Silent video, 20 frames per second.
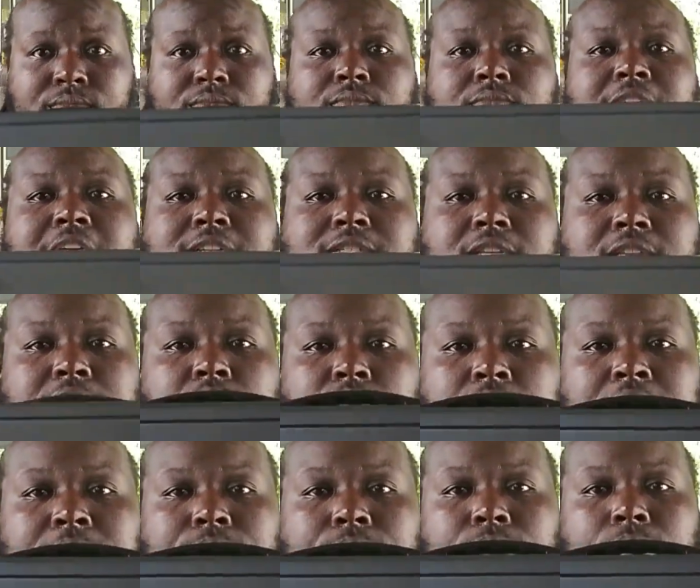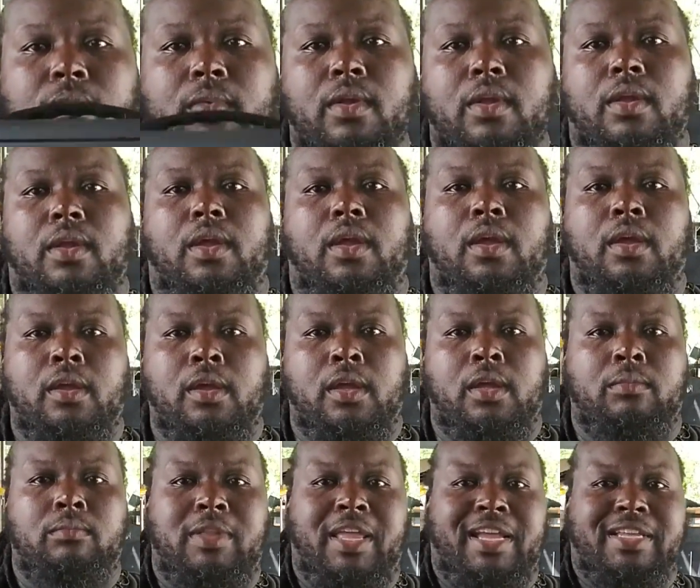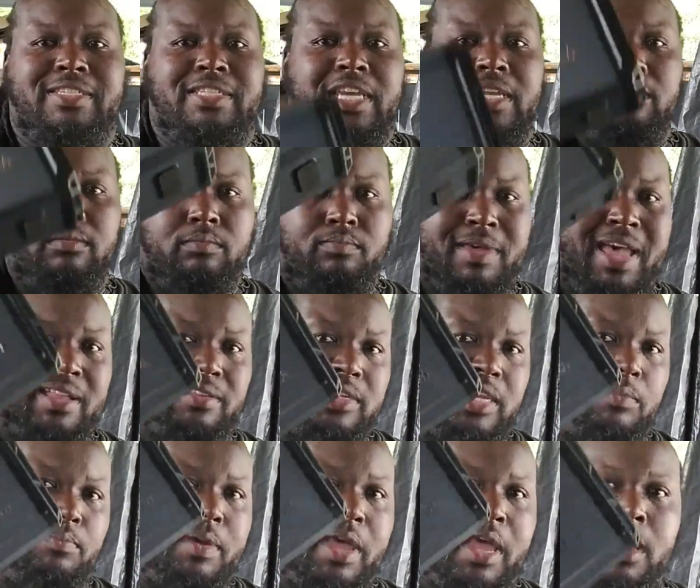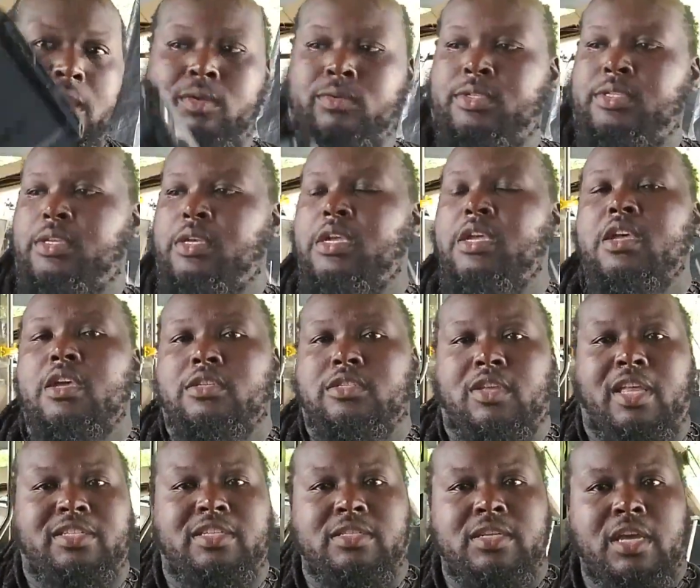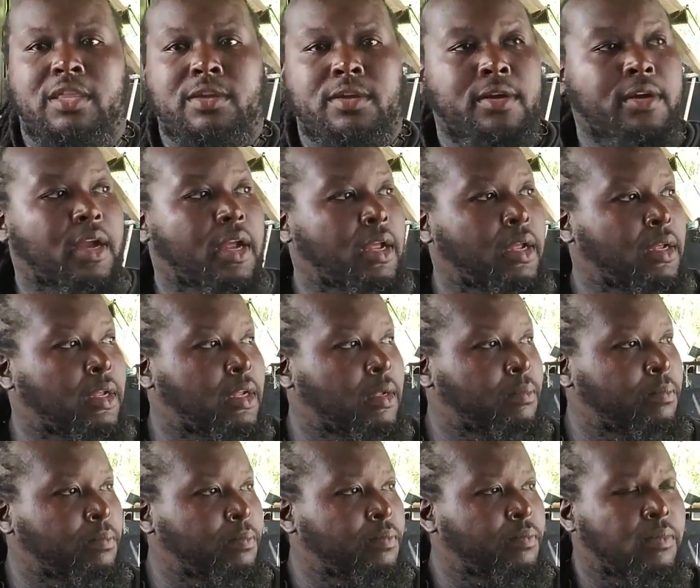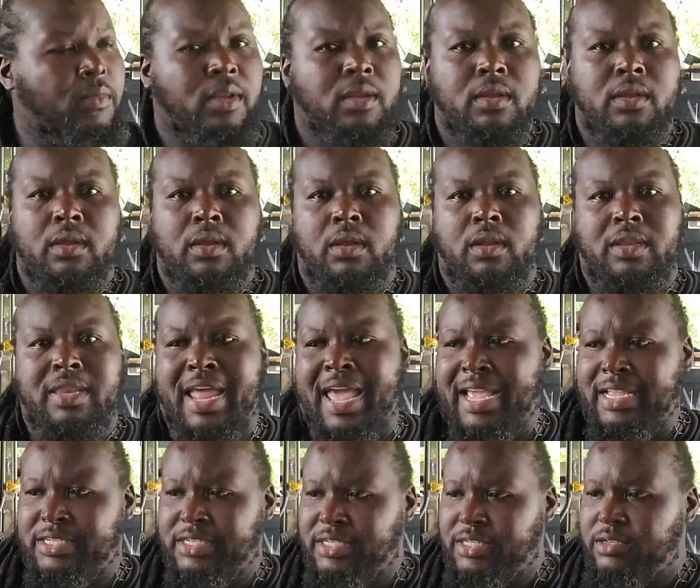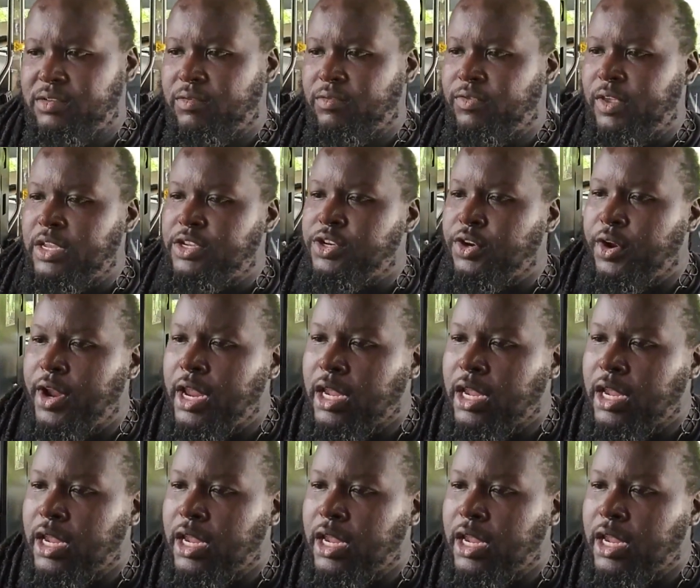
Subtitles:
that's the unit. Like I said, about 10 pounds. So that's another nice feature in